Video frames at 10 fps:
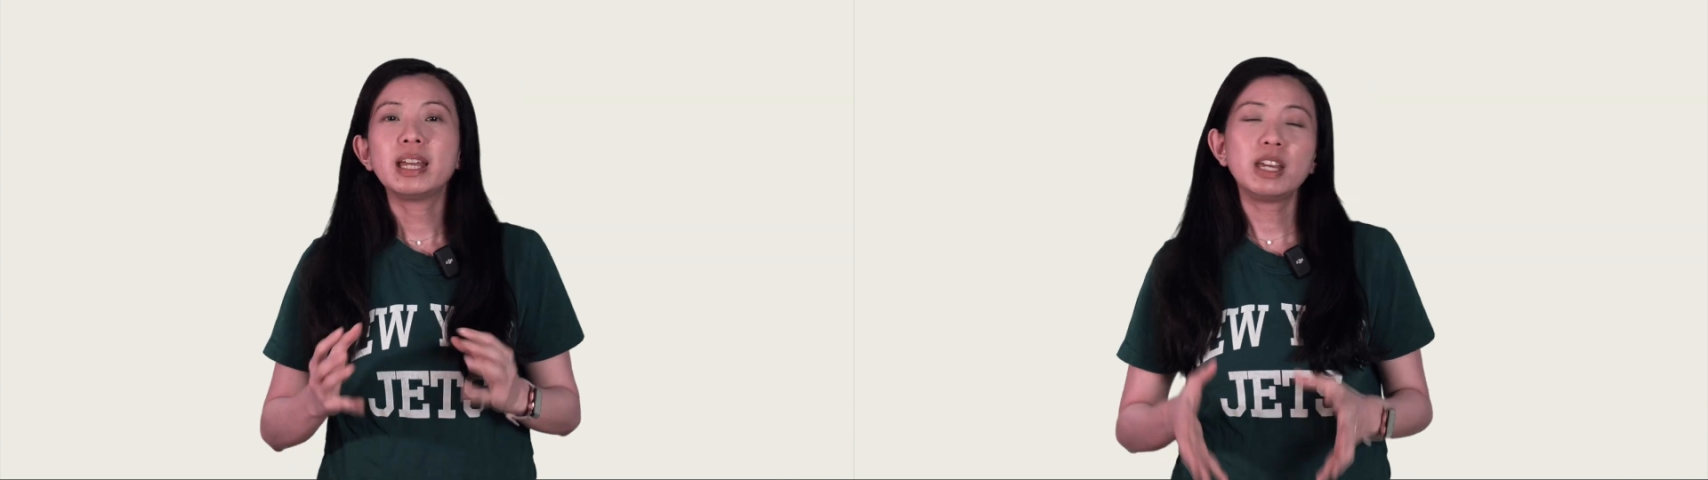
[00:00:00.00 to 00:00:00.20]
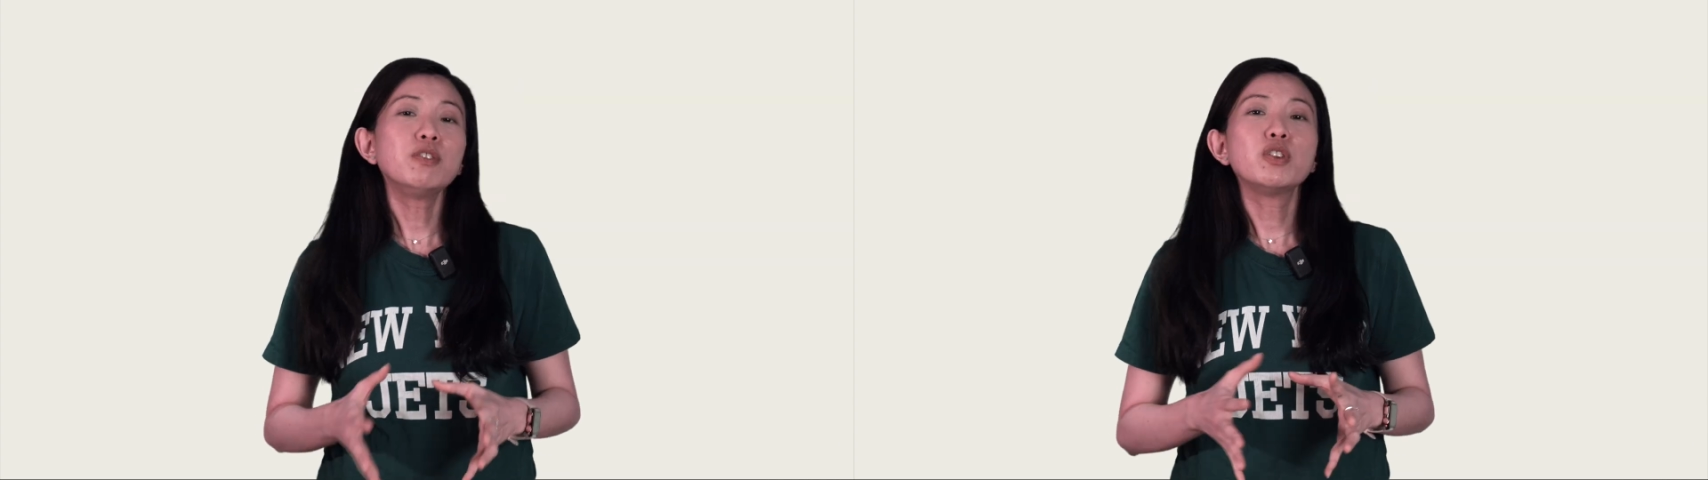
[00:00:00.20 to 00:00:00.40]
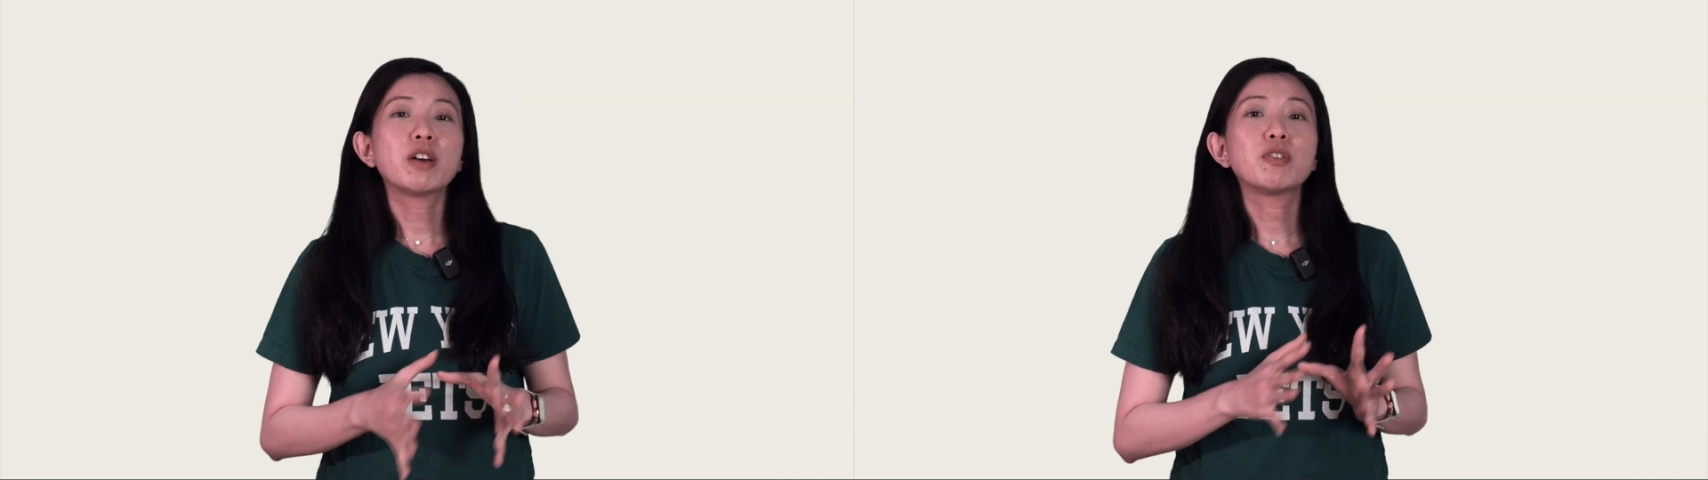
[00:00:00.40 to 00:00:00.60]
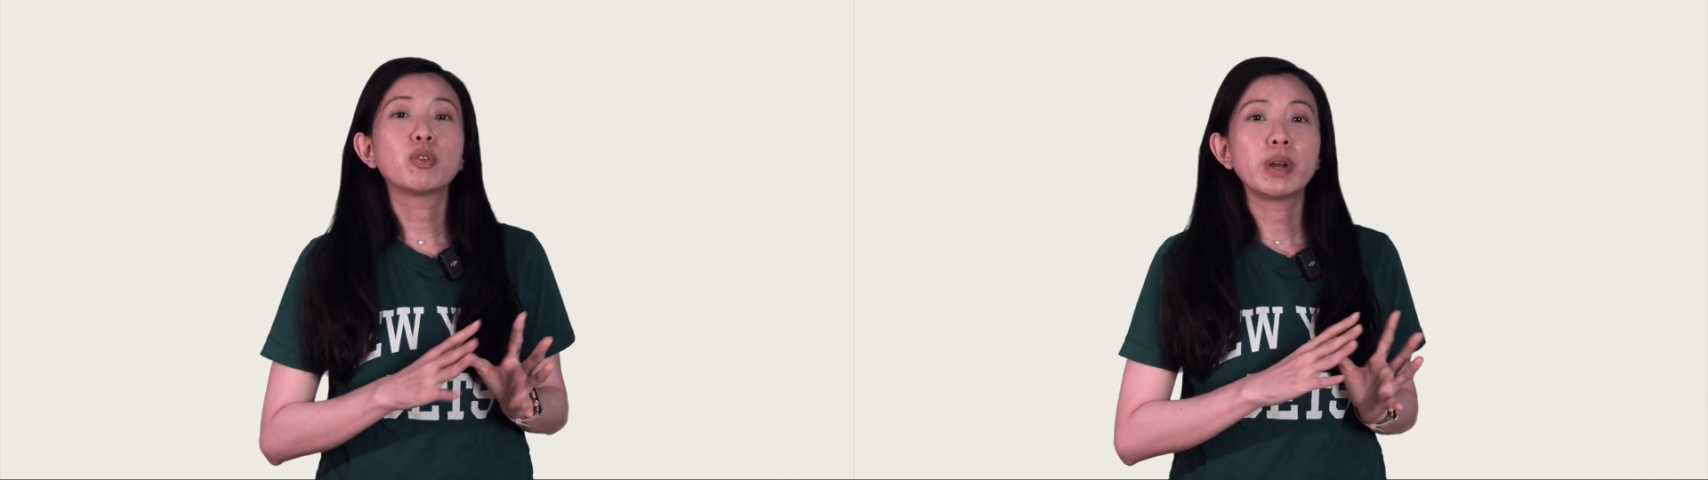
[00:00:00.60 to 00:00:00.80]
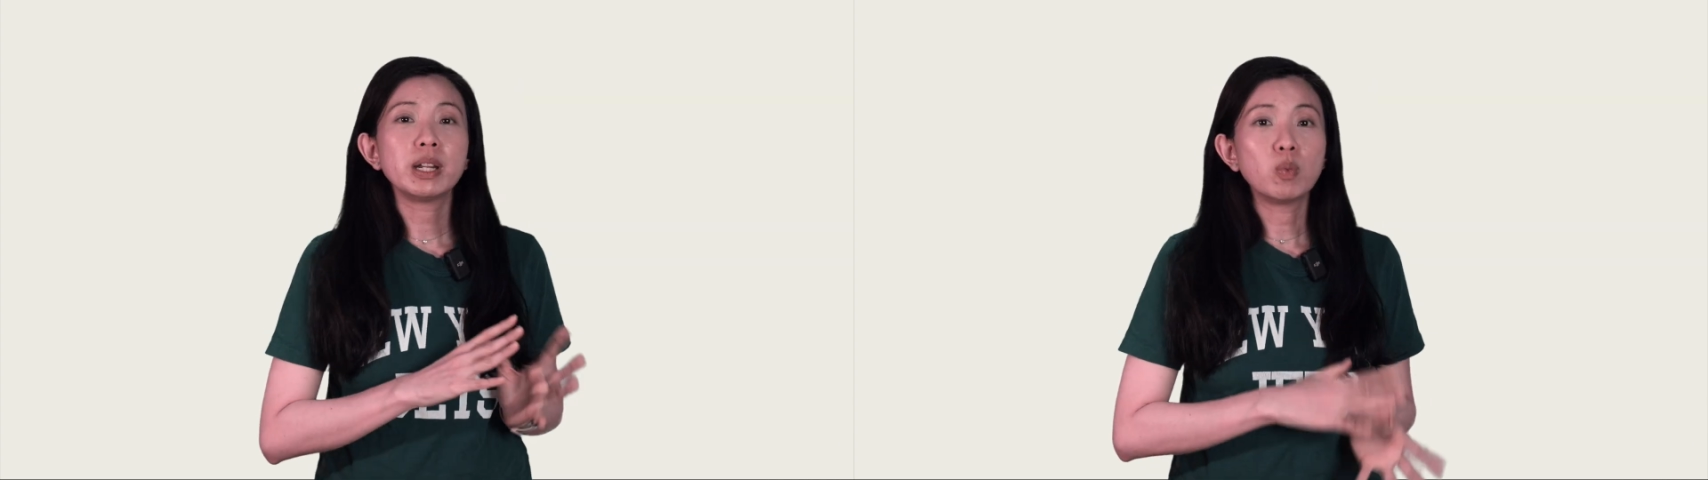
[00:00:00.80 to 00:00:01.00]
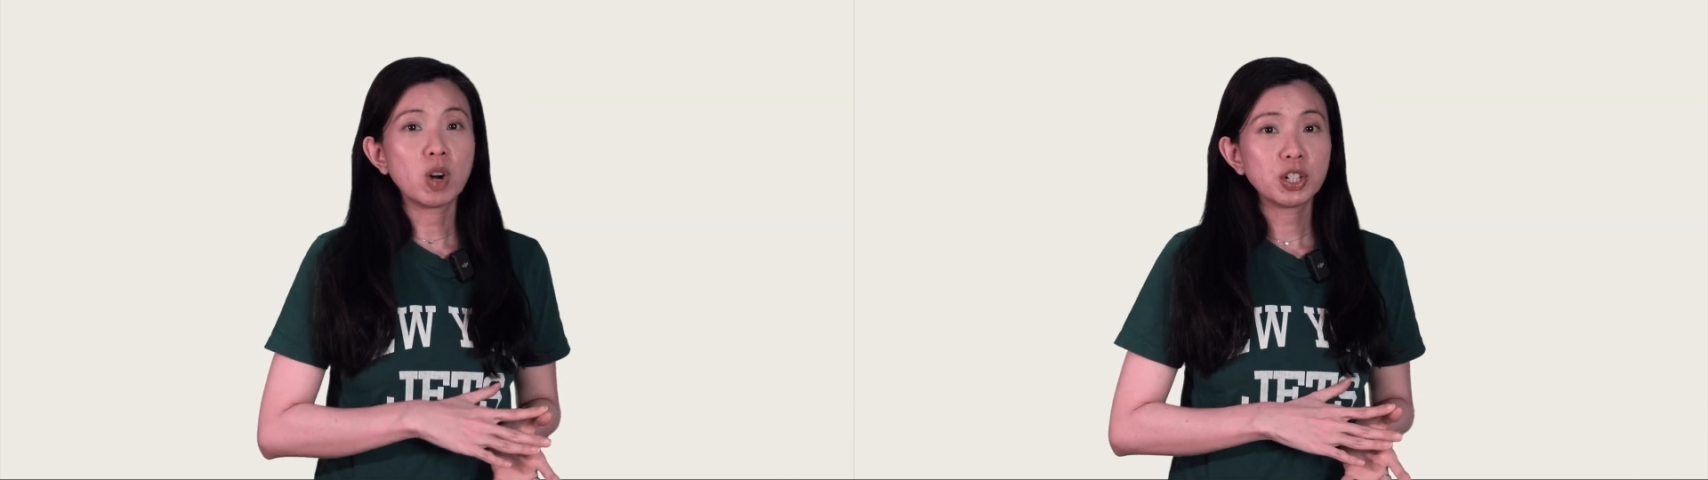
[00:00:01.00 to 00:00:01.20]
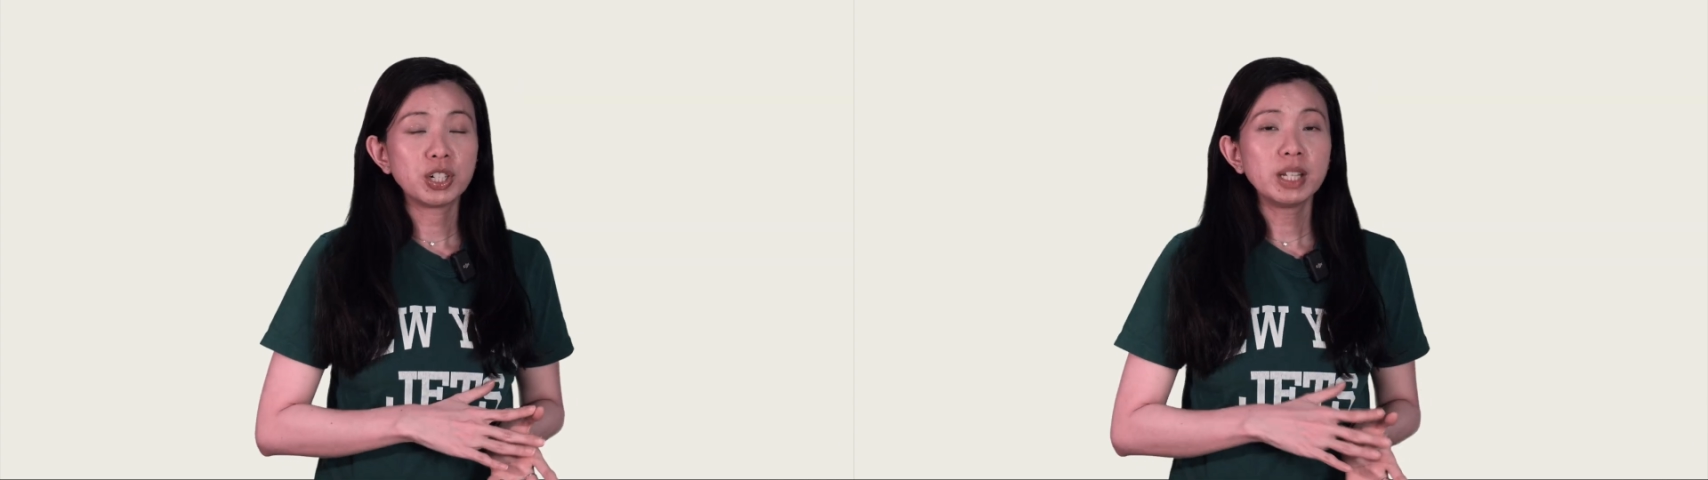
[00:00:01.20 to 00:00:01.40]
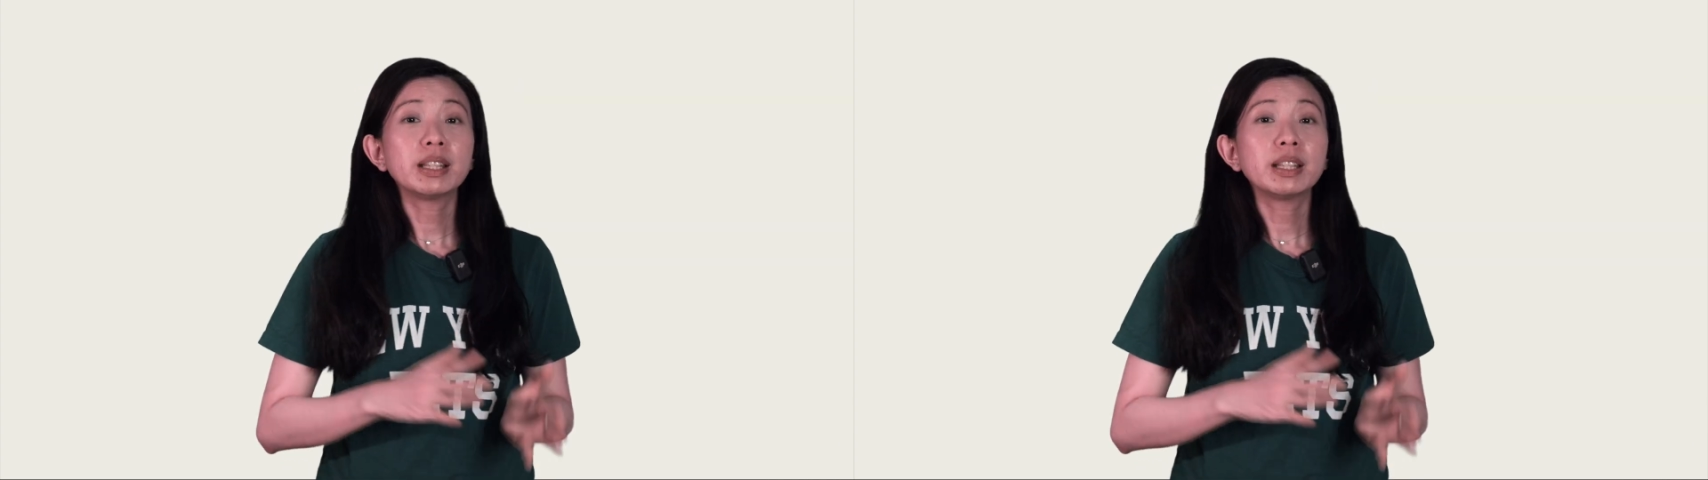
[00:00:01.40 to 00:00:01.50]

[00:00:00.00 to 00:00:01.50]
If you have already watched it,